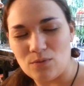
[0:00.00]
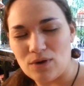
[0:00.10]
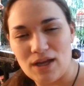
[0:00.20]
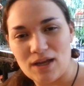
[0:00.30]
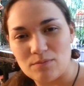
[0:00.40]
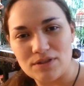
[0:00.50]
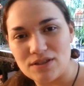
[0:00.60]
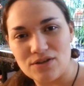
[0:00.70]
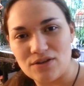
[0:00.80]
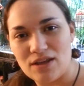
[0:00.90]
what
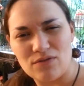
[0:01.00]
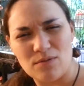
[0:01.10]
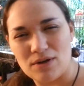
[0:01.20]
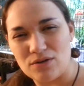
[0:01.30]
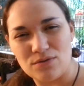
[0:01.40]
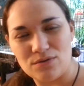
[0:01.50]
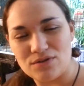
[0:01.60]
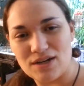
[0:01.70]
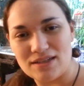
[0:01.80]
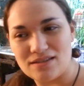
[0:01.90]
happens in your life, no matter who
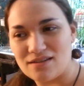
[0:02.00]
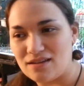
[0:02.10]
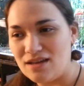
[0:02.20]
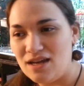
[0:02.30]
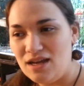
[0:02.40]
tries to